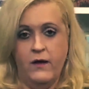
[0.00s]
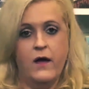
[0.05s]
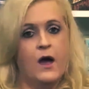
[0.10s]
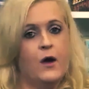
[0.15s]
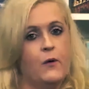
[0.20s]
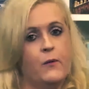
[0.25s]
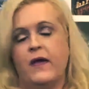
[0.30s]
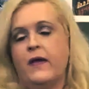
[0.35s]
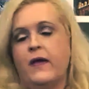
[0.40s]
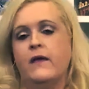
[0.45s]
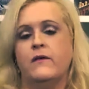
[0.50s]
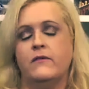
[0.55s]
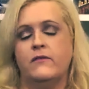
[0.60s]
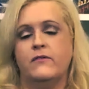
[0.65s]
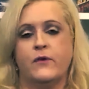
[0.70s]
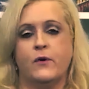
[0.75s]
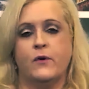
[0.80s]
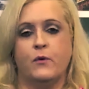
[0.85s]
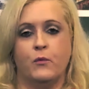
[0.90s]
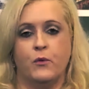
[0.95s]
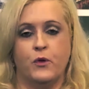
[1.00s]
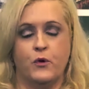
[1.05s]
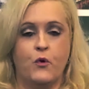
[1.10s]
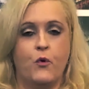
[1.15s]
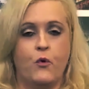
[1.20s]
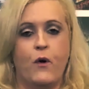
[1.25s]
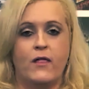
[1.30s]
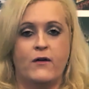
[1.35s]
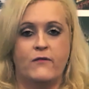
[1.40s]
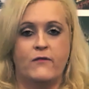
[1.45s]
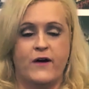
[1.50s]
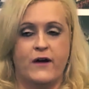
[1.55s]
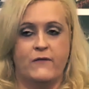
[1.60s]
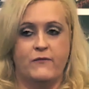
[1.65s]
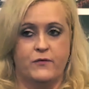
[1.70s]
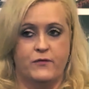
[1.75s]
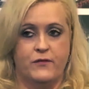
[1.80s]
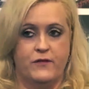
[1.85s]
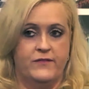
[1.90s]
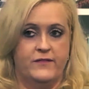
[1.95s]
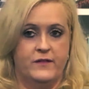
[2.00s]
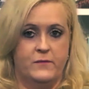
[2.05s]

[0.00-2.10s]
Okay, so you qualify for this